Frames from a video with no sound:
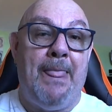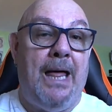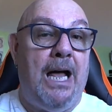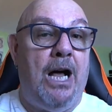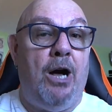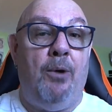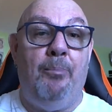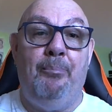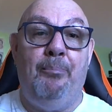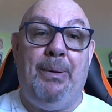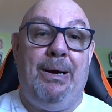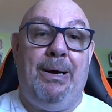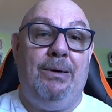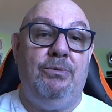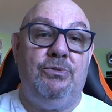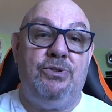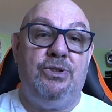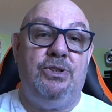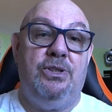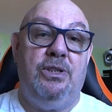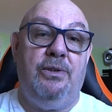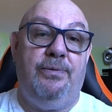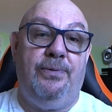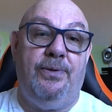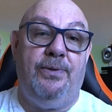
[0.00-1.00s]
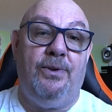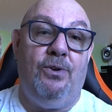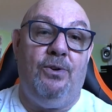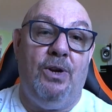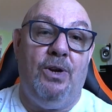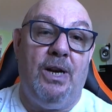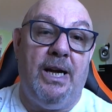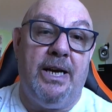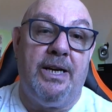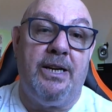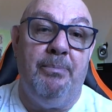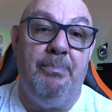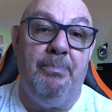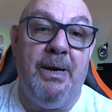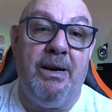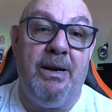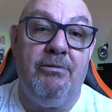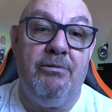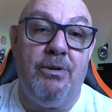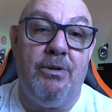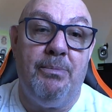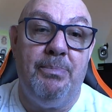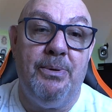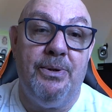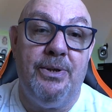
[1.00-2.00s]
I'll bounce on the floor like a
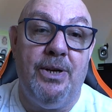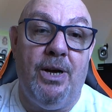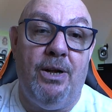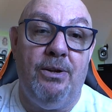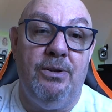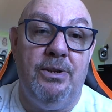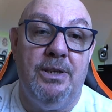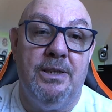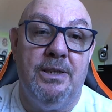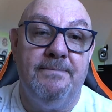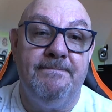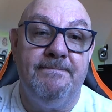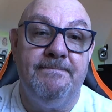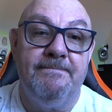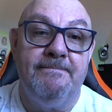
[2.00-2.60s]
big rubber doll.